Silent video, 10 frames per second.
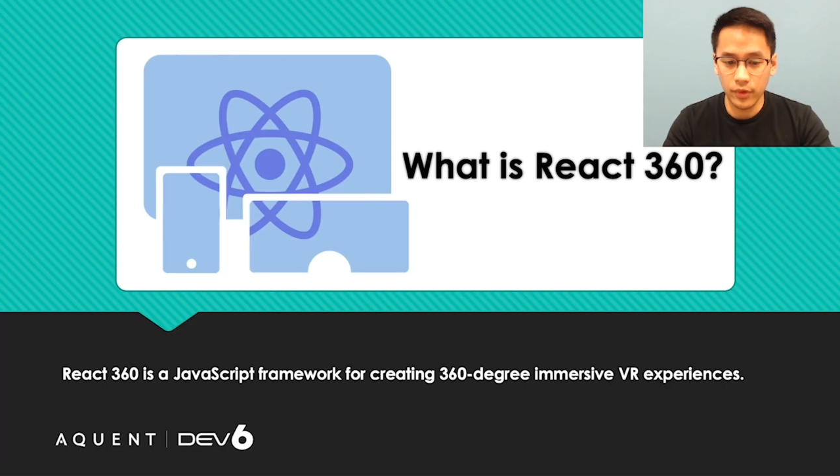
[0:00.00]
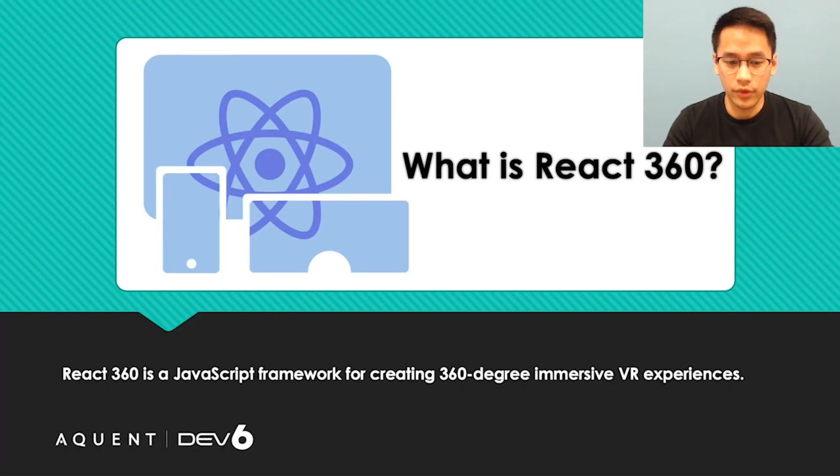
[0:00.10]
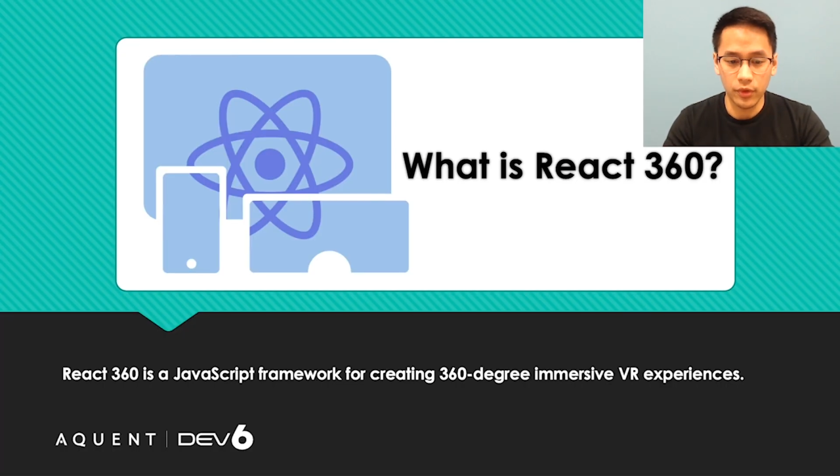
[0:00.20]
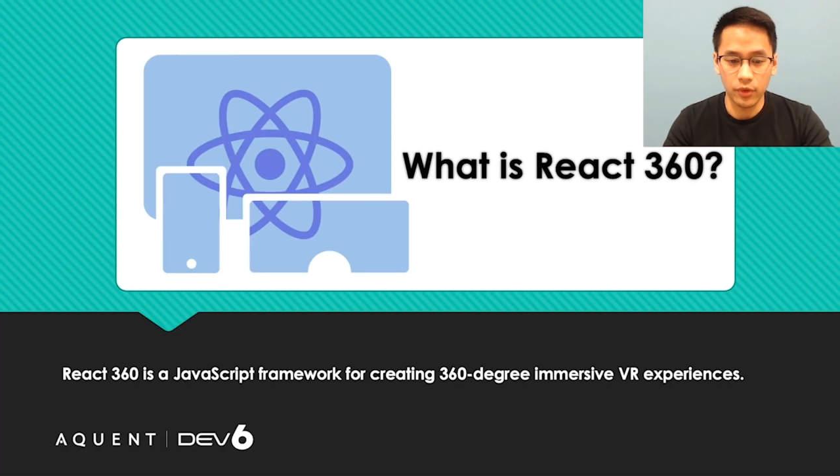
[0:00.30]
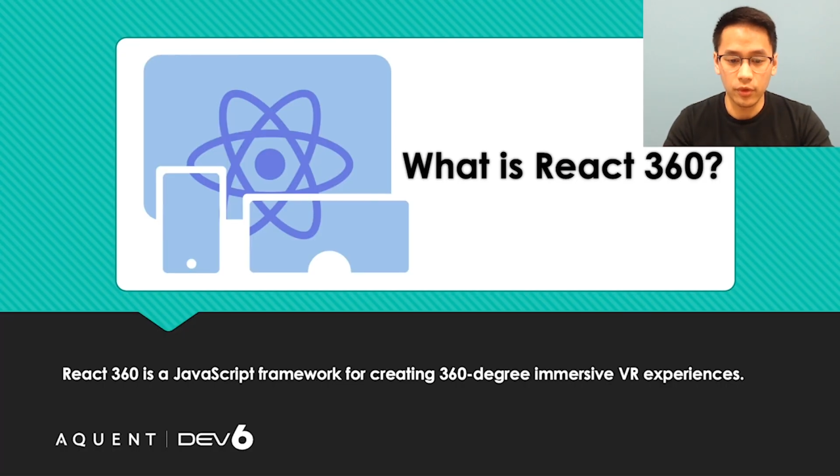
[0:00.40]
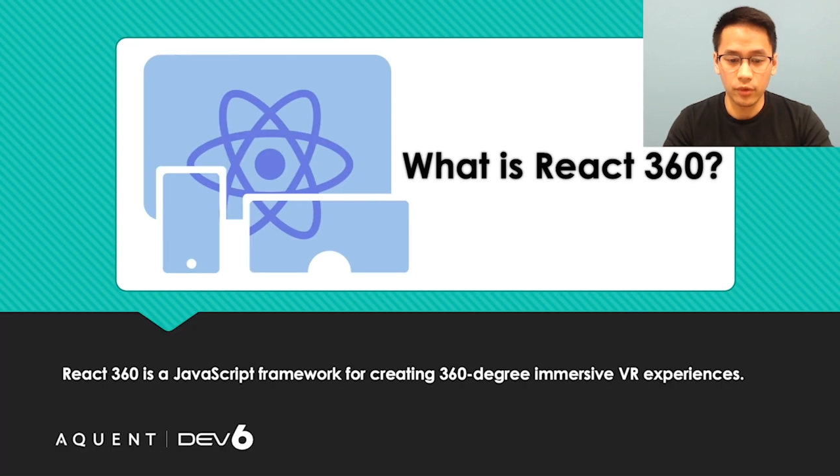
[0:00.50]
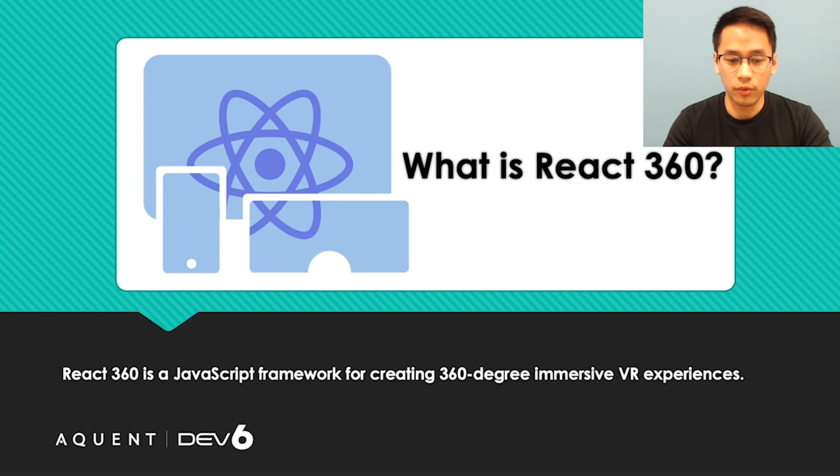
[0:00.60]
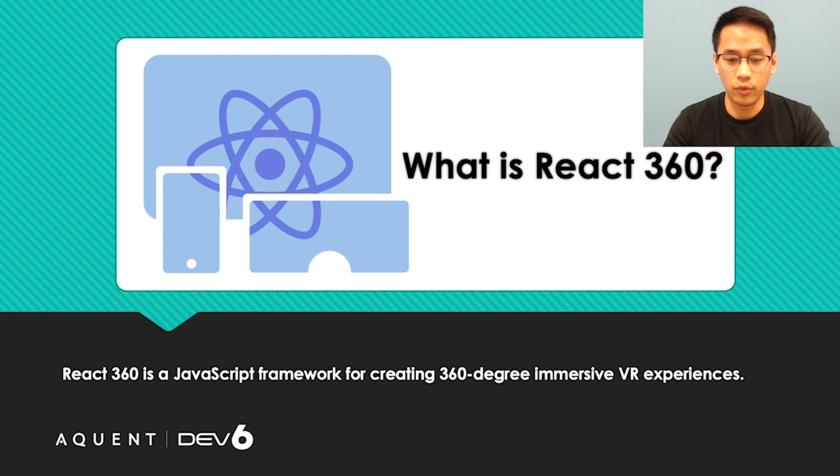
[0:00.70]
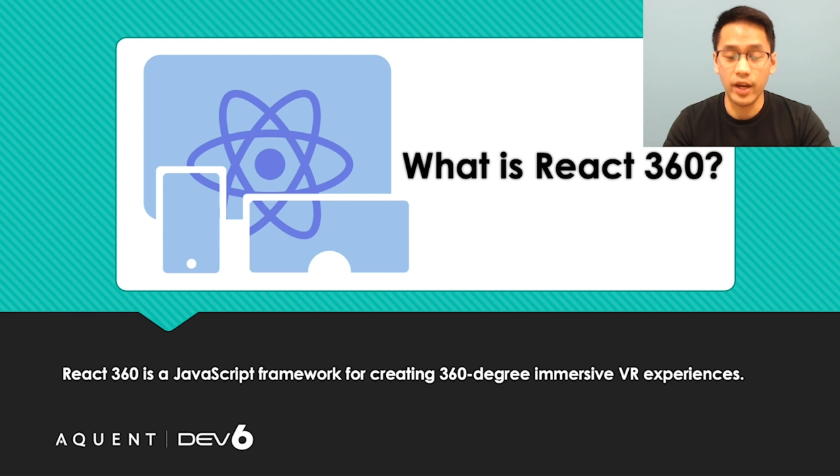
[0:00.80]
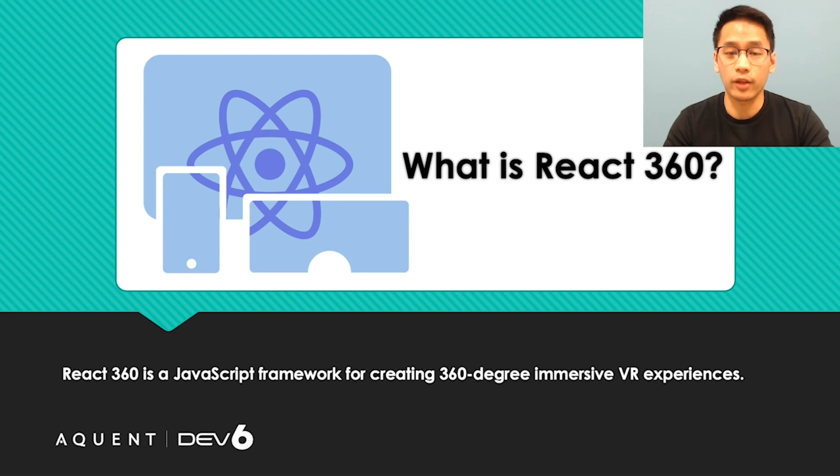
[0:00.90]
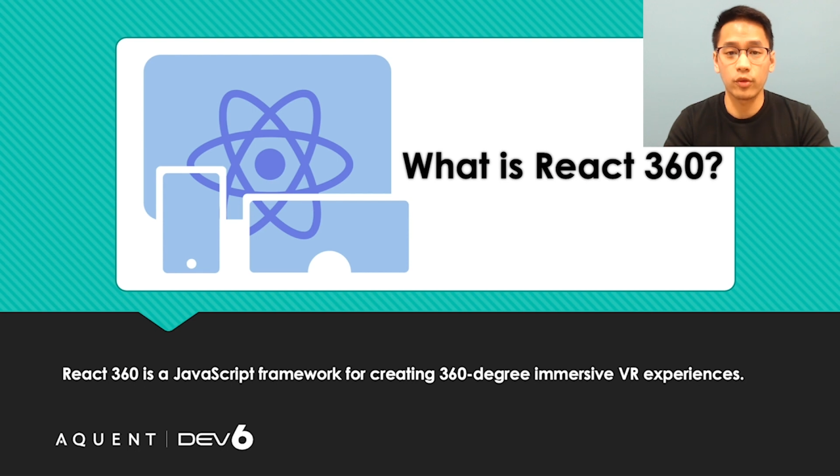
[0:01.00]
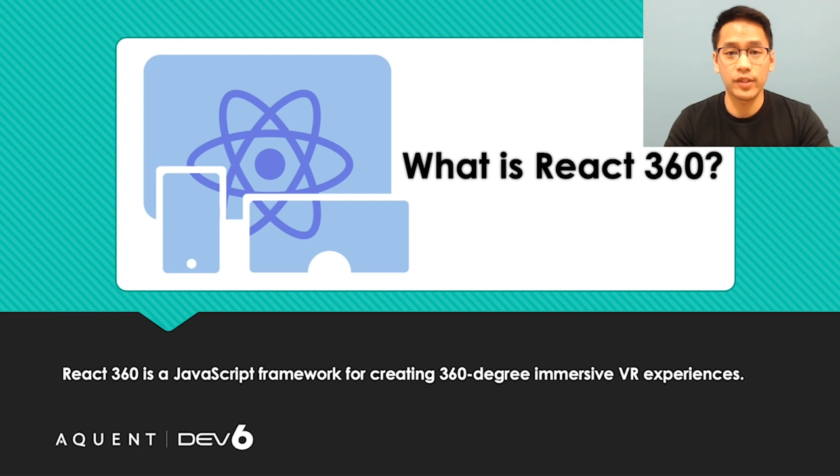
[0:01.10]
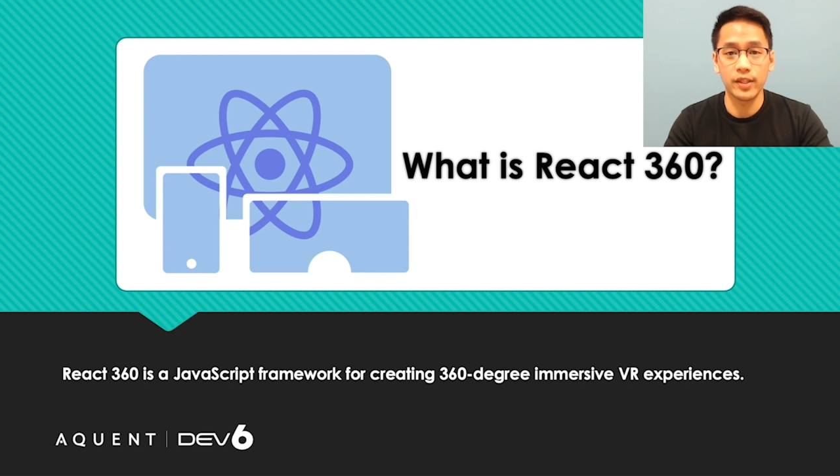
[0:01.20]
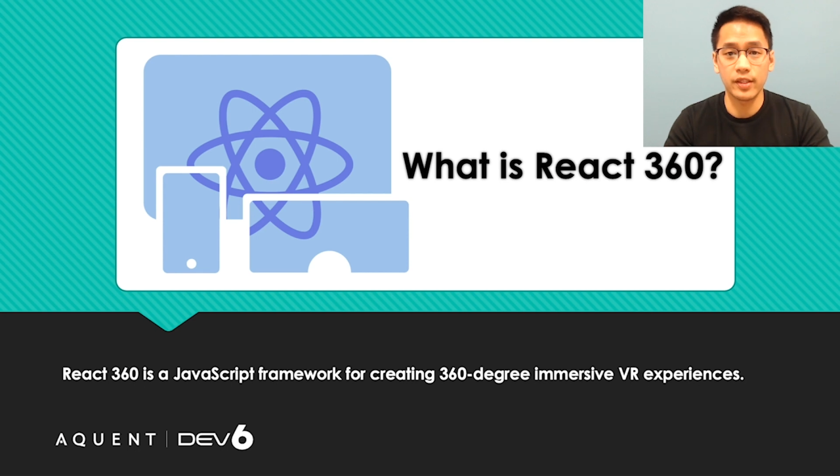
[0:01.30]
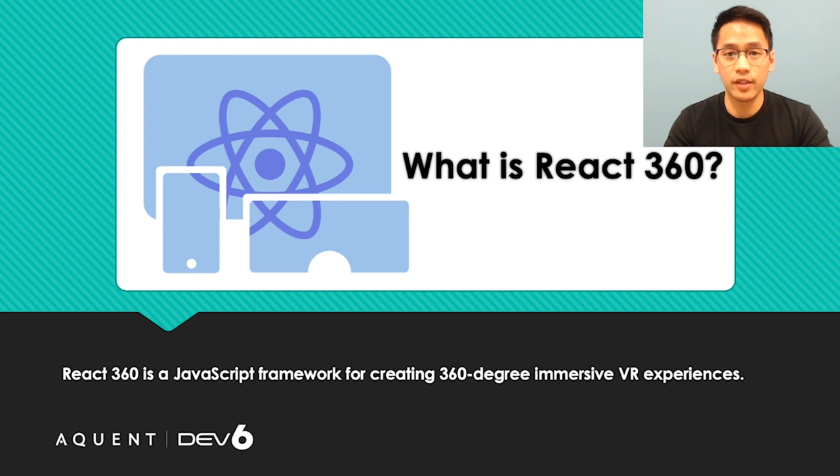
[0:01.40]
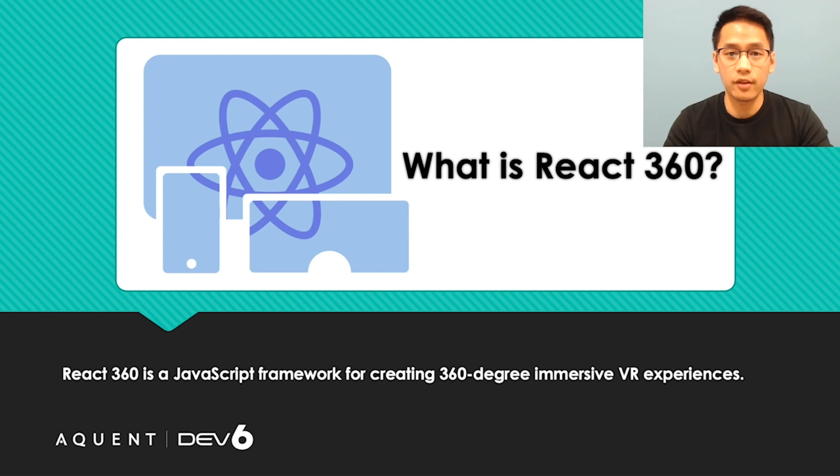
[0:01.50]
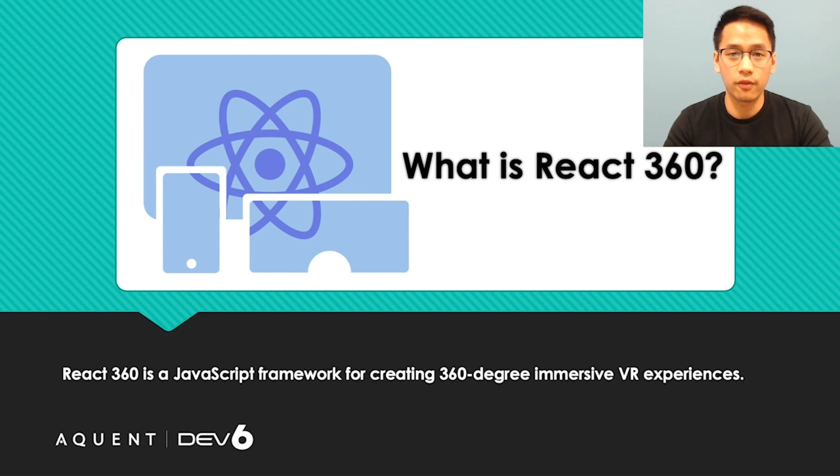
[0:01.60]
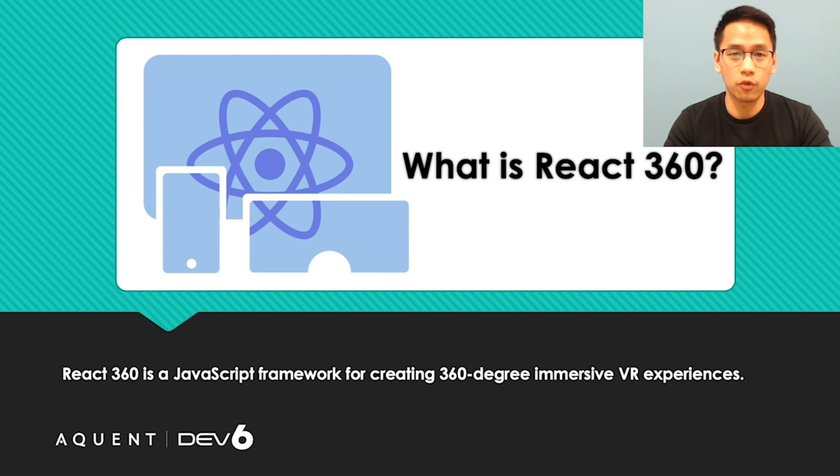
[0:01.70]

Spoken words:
So React 360,